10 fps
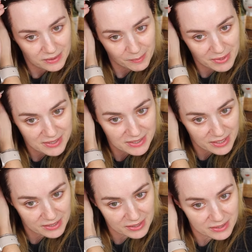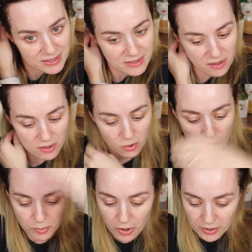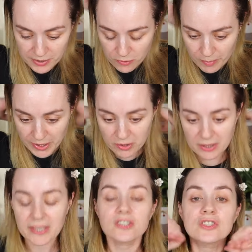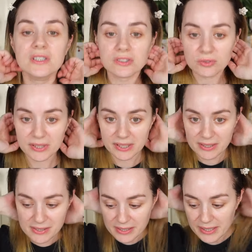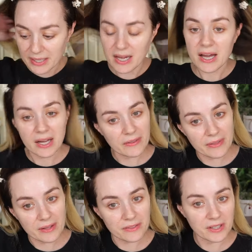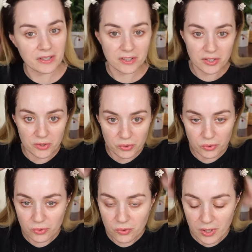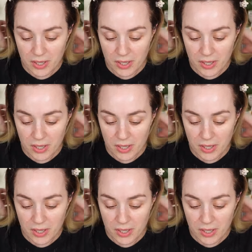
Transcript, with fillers: I'm excited. These are all products from my collection. Today is like nothing new.